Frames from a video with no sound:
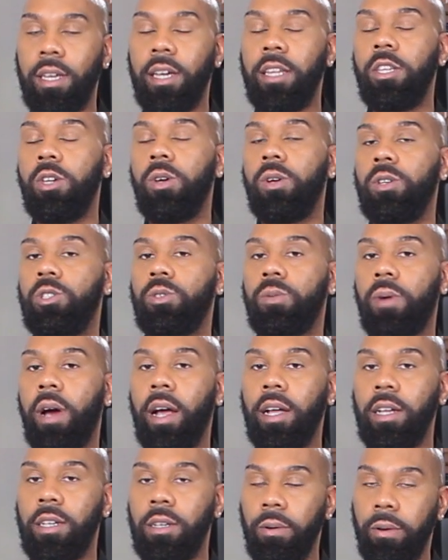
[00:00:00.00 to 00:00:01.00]
and your
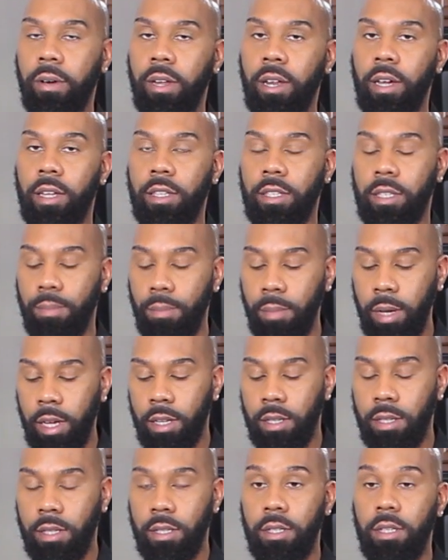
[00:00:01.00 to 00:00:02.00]
dry ingredients
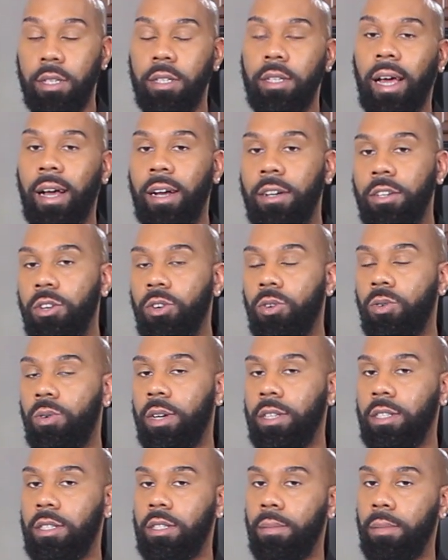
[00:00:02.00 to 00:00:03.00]
mixed, now you're
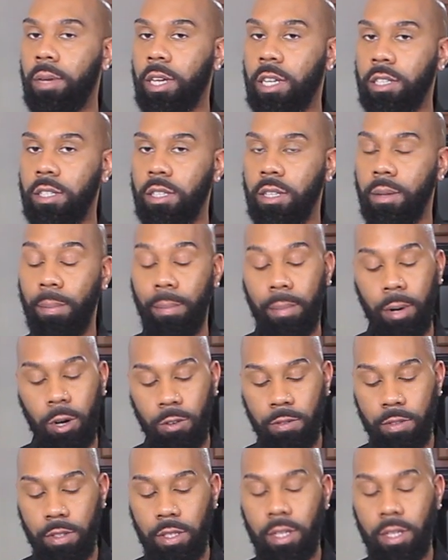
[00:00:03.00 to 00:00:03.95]
going to mix them both